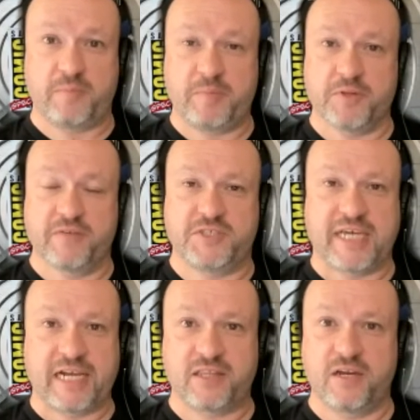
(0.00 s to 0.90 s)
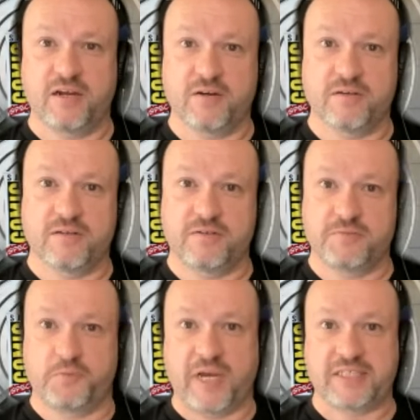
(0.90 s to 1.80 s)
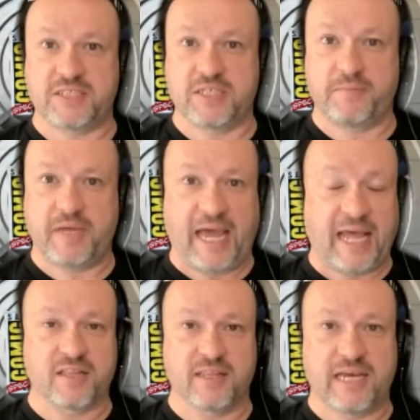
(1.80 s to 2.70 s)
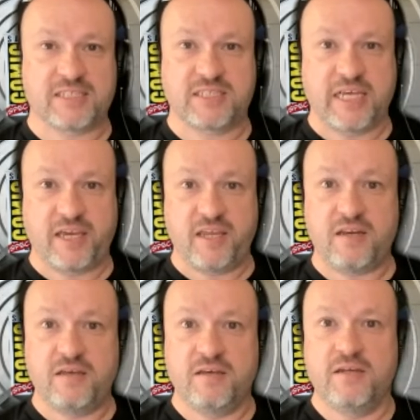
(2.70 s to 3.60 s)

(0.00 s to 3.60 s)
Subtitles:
People have jacked their prices up at the last second.